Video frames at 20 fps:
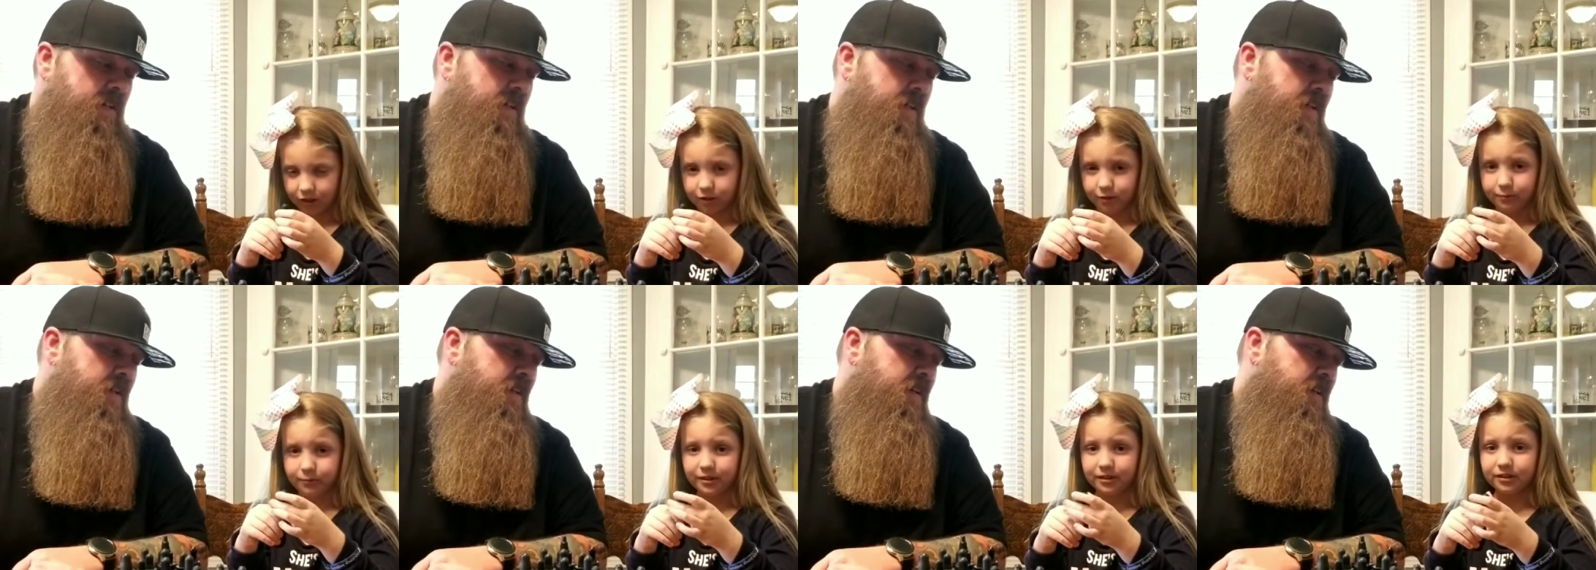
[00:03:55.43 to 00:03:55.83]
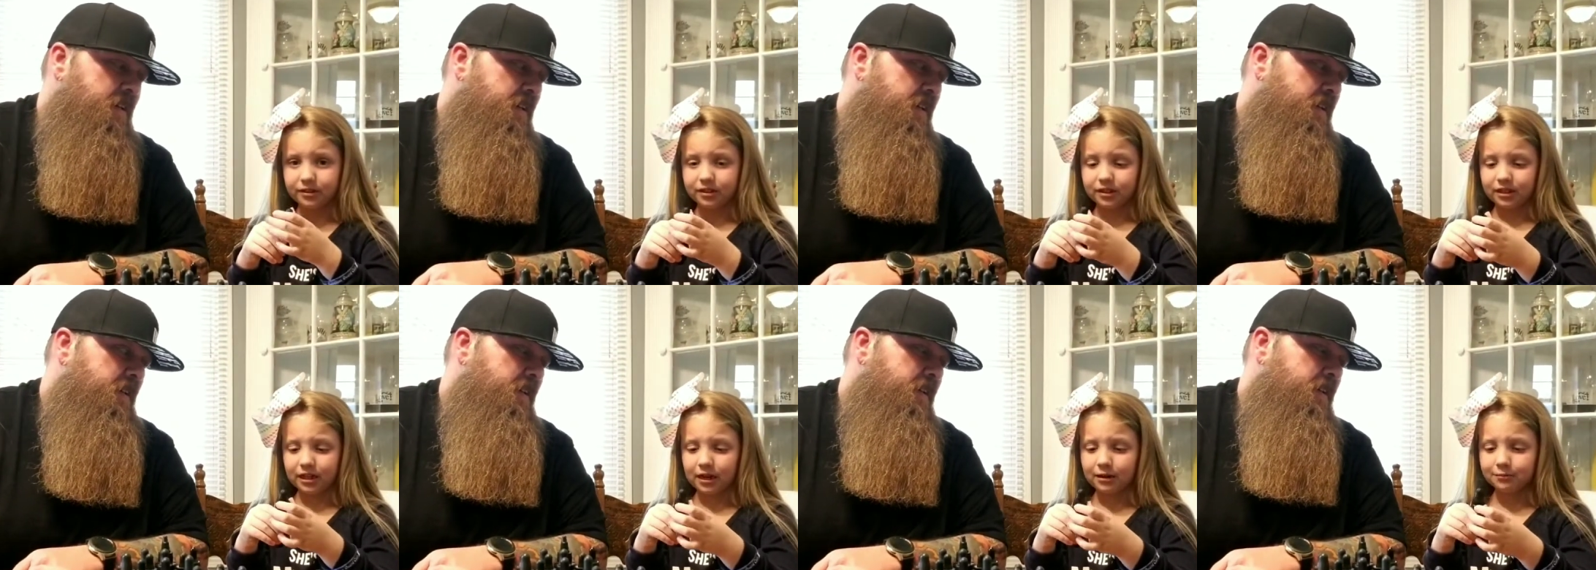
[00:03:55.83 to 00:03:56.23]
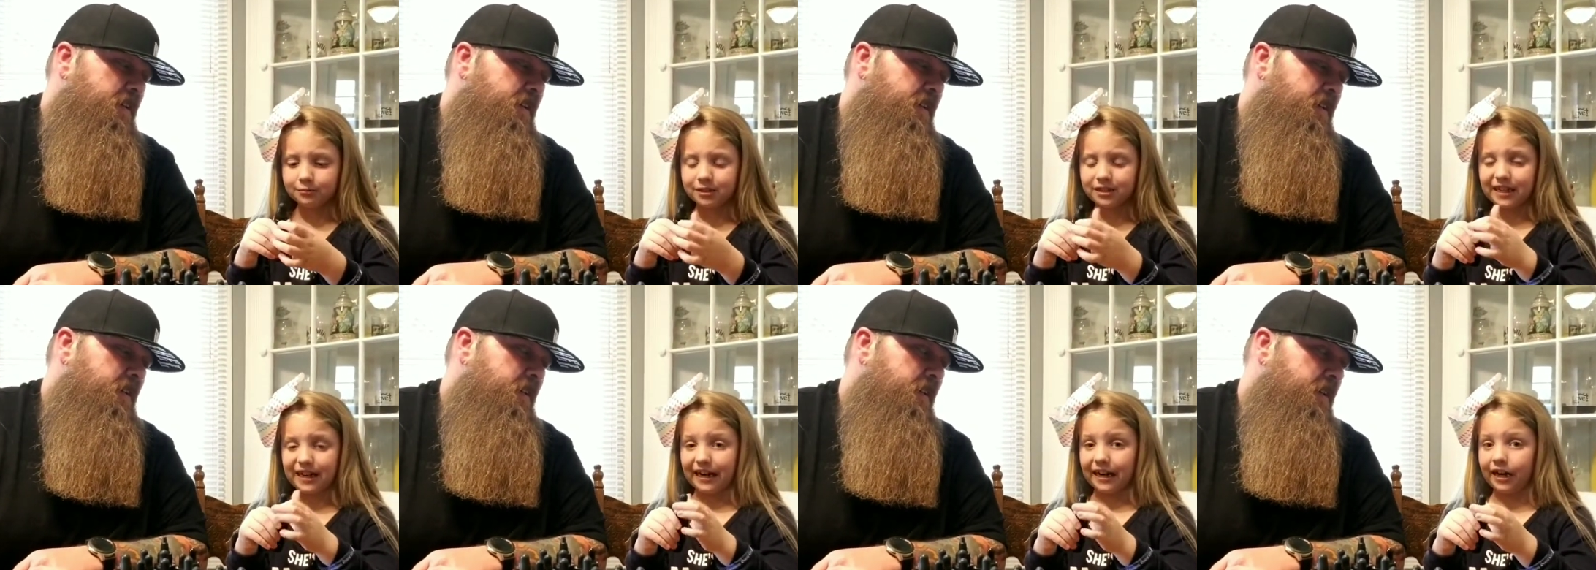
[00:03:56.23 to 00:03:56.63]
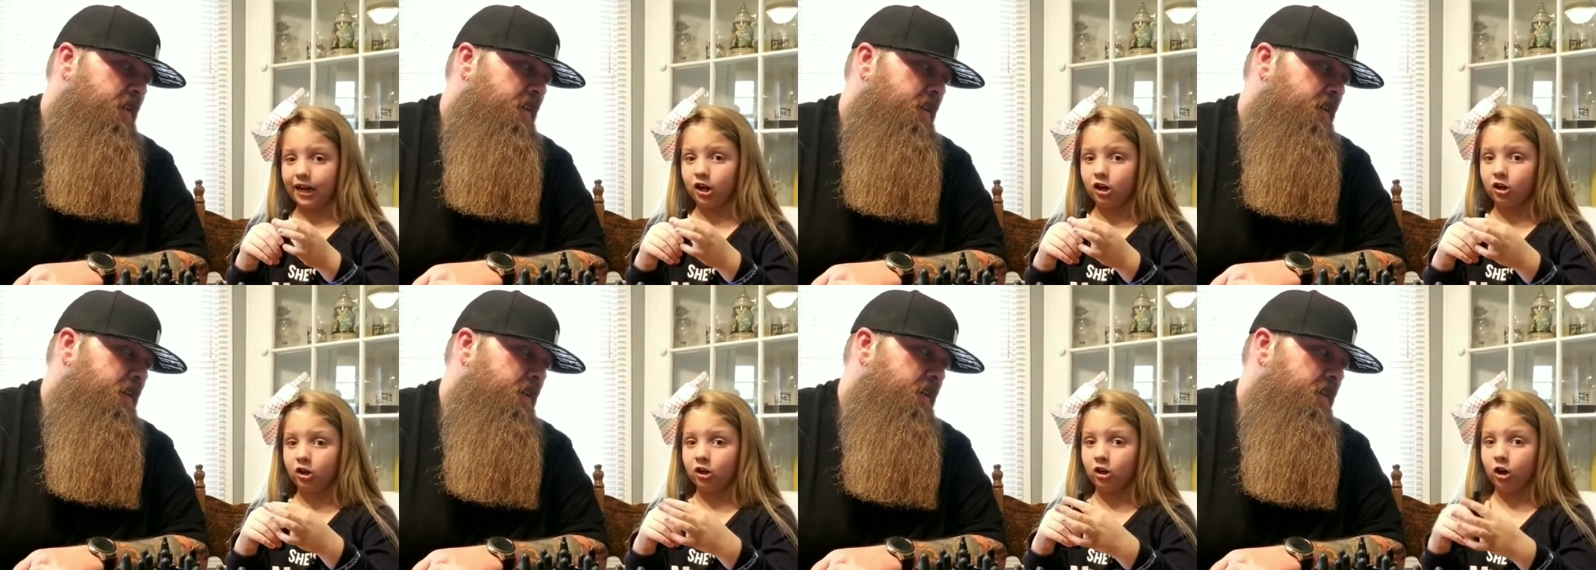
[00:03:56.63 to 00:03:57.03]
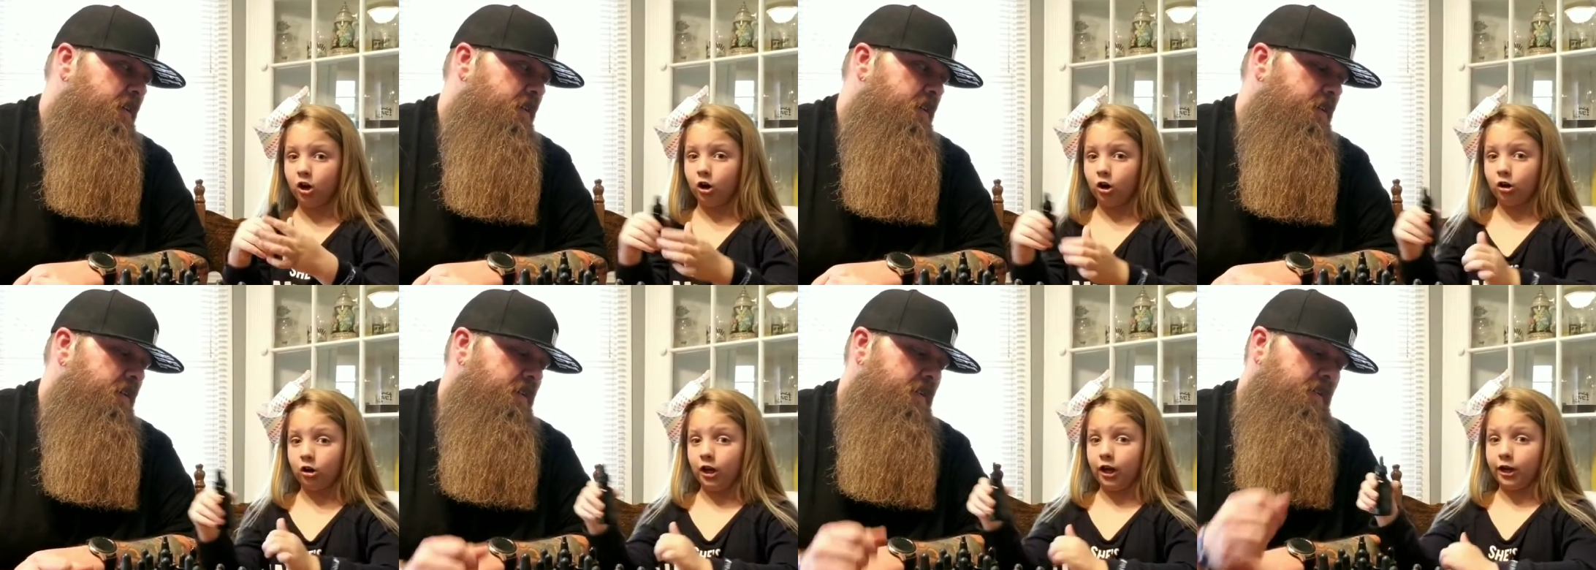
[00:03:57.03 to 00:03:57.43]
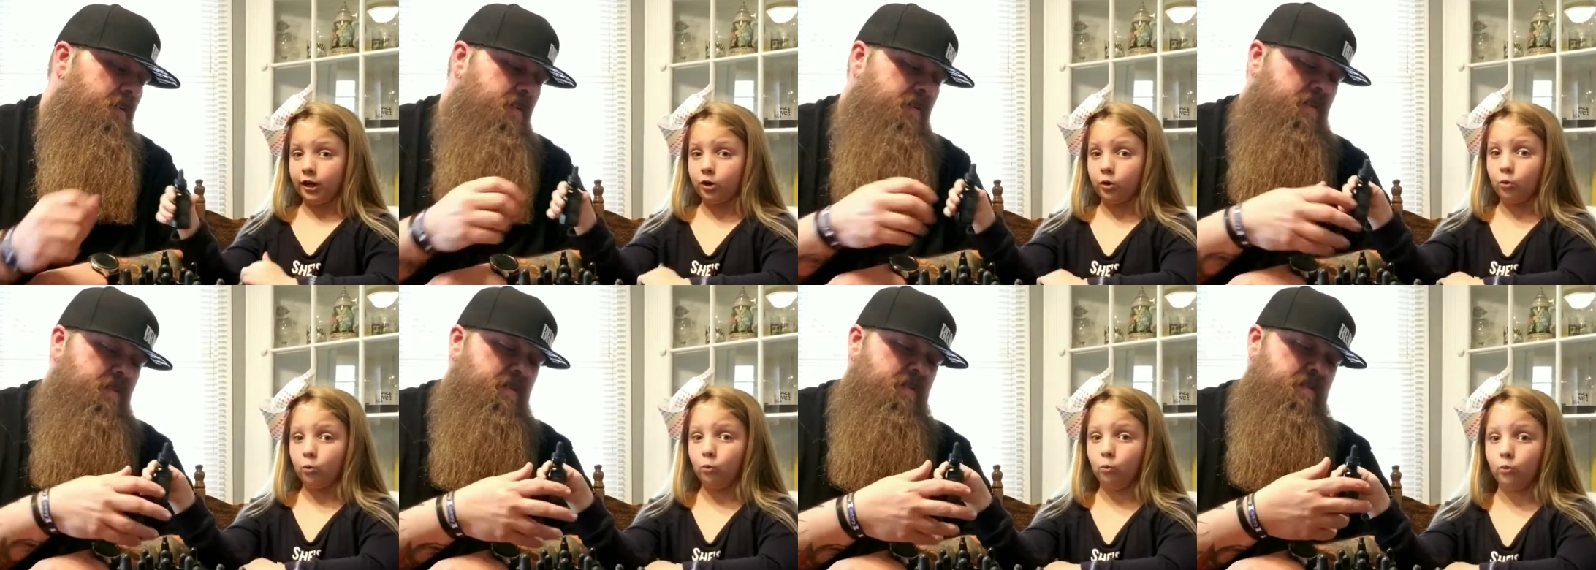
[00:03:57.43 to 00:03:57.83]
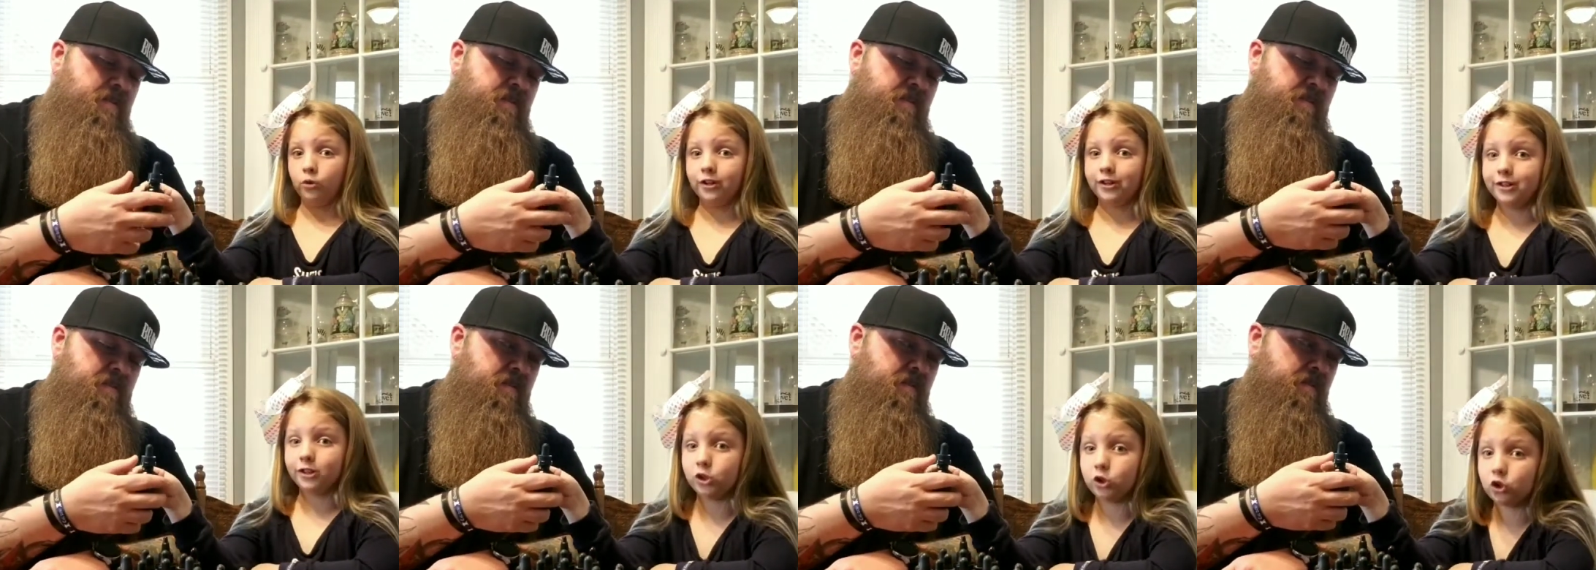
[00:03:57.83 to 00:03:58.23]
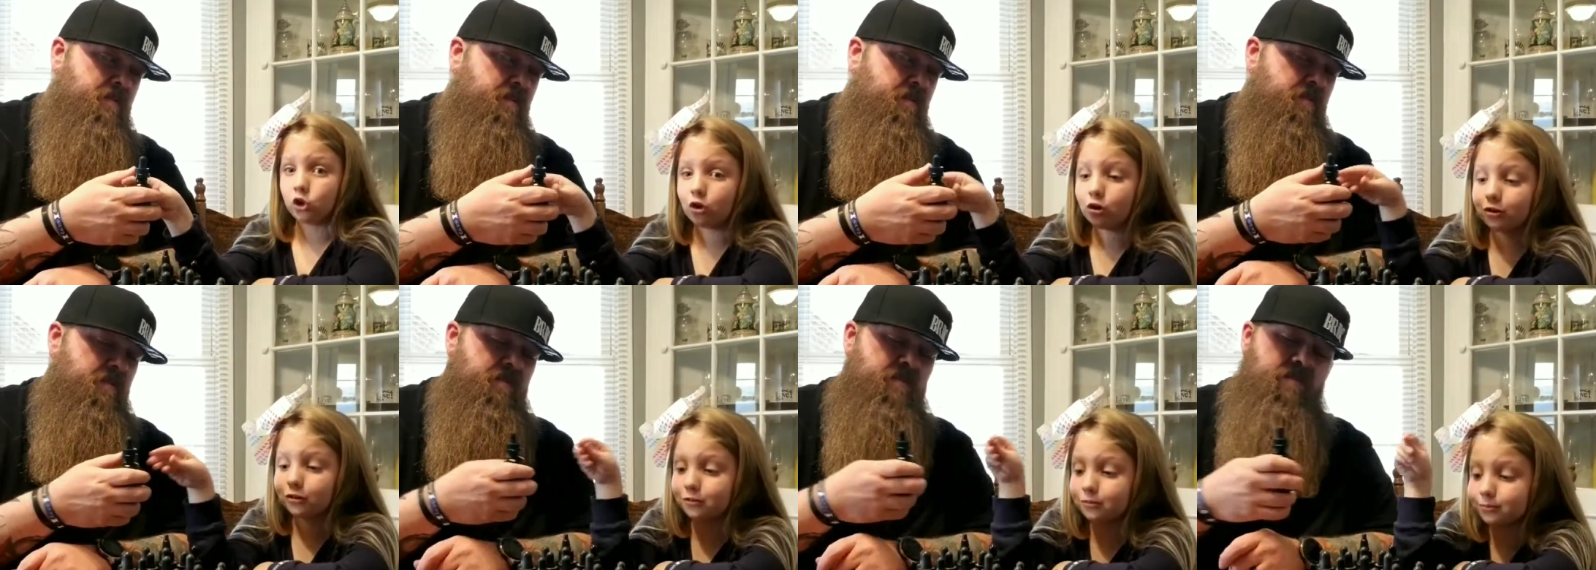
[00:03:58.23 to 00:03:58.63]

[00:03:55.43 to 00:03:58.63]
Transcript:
Speaker 1: Sometimes they are like really strong.